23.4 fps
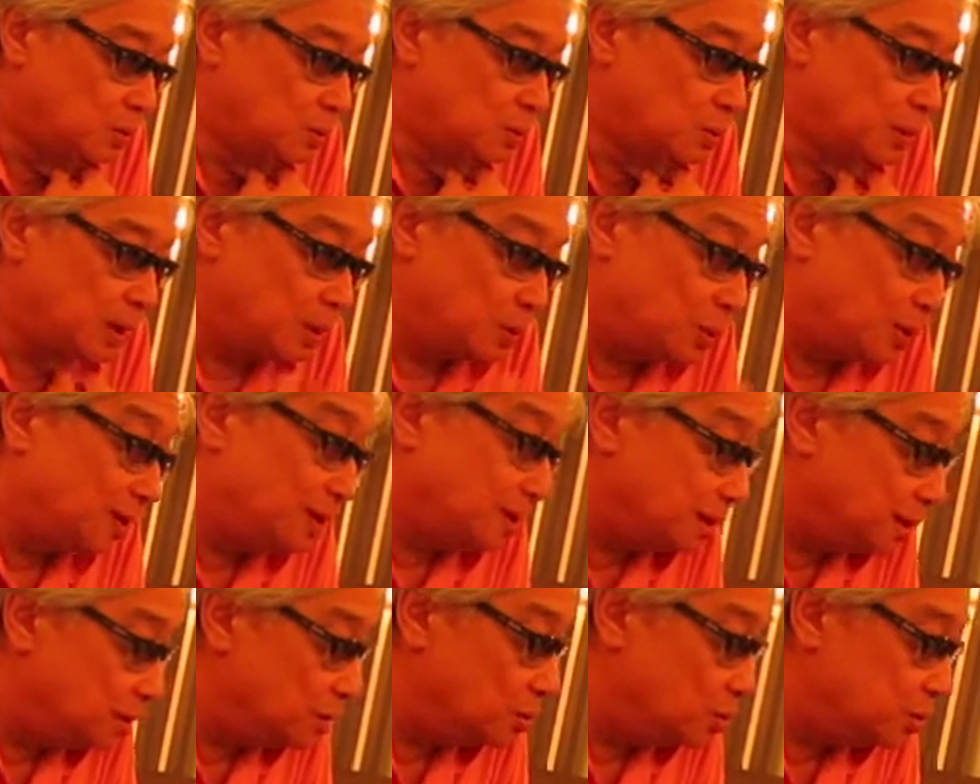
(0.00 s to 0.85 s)
well,
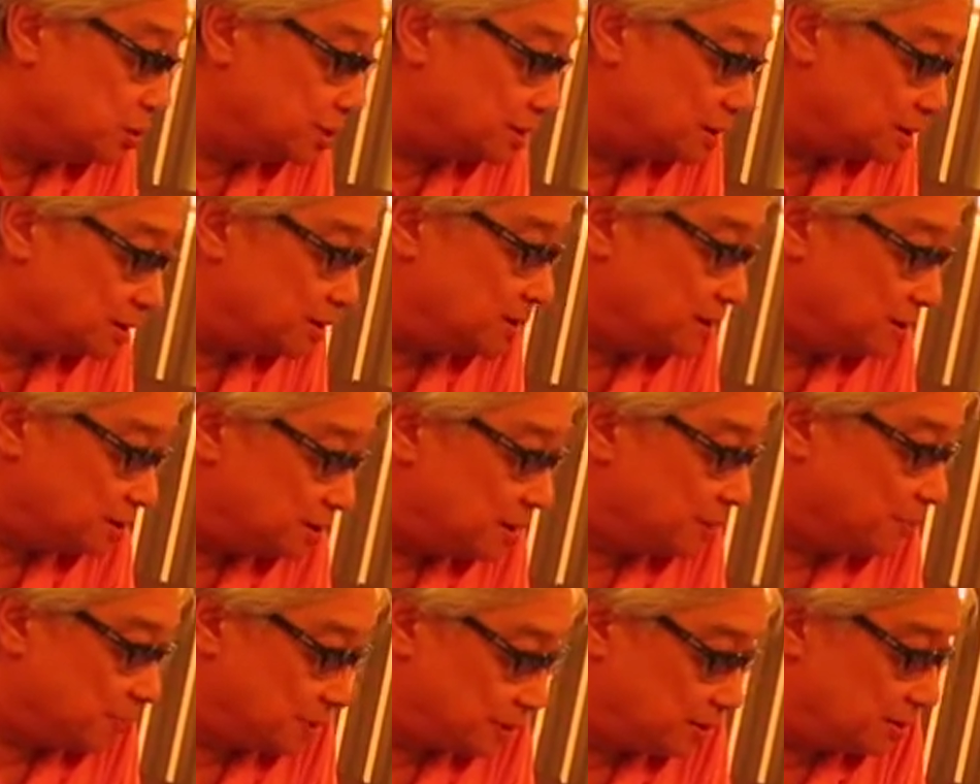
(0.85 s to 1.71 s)
one delusion is the
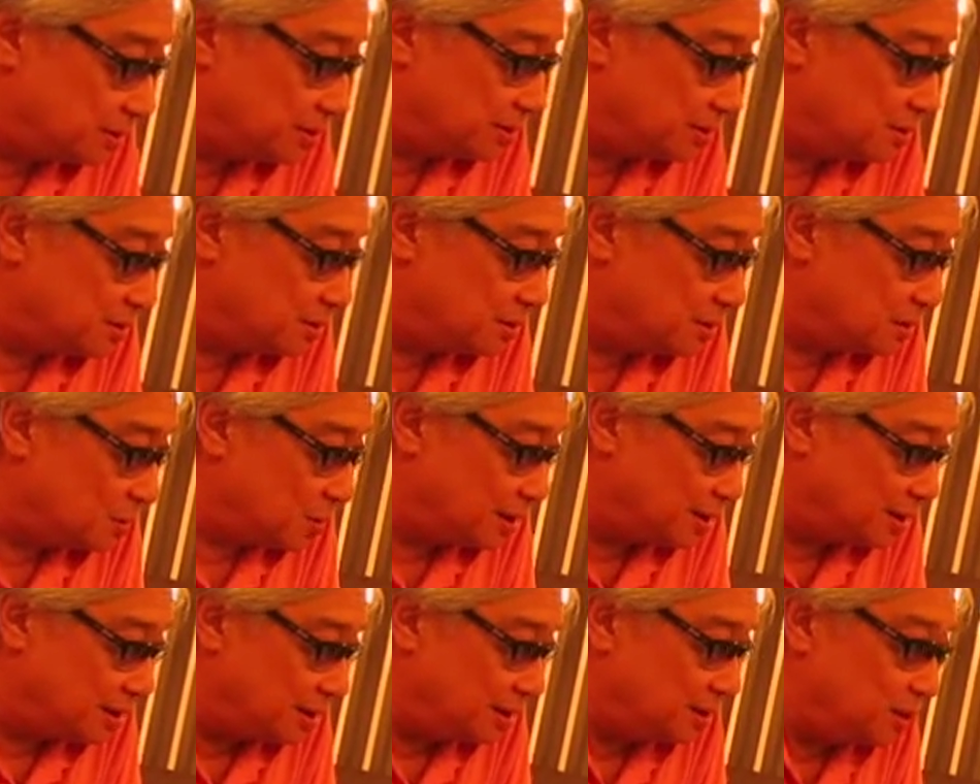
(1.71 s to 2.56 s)
separateness.
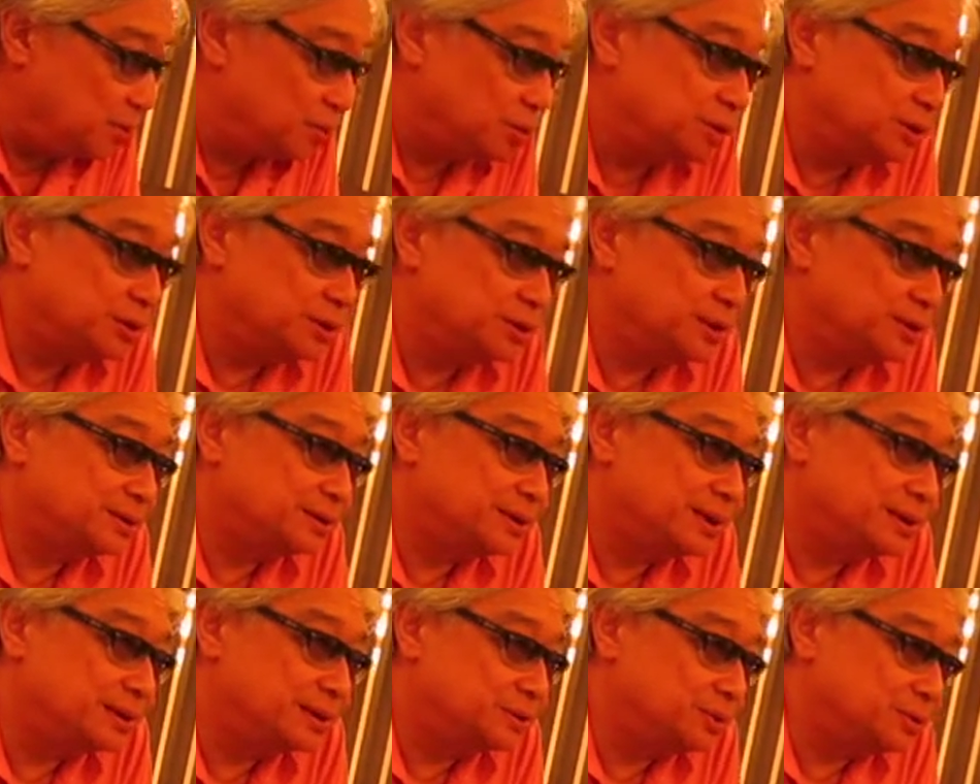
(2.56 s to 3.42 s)
One illusion is
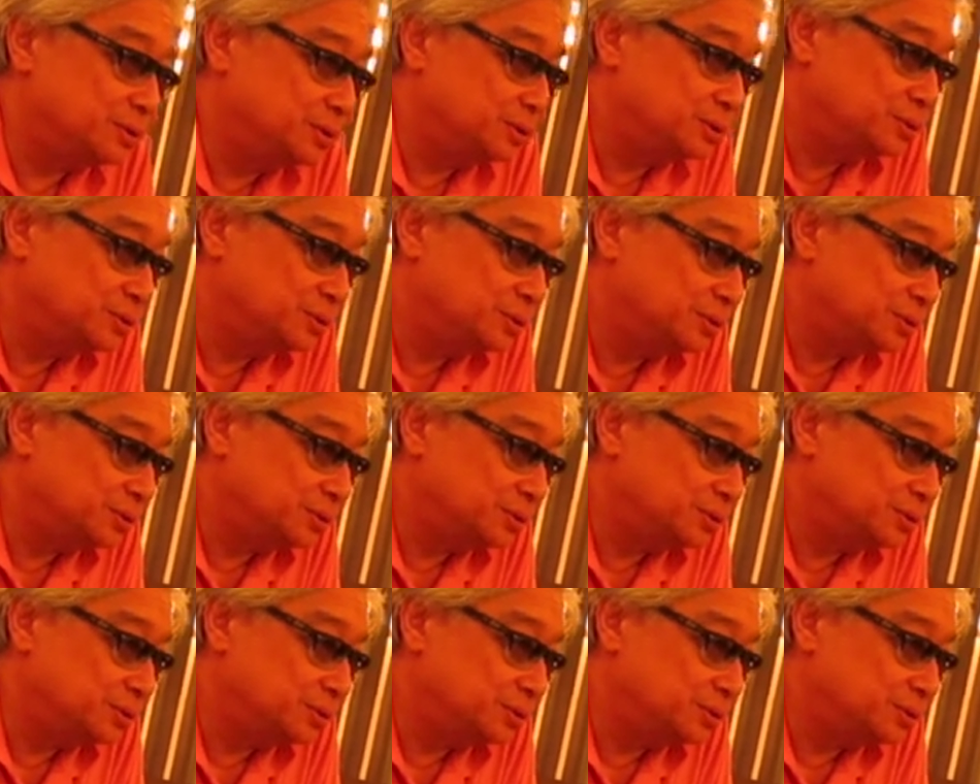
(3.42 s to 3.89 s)
that you,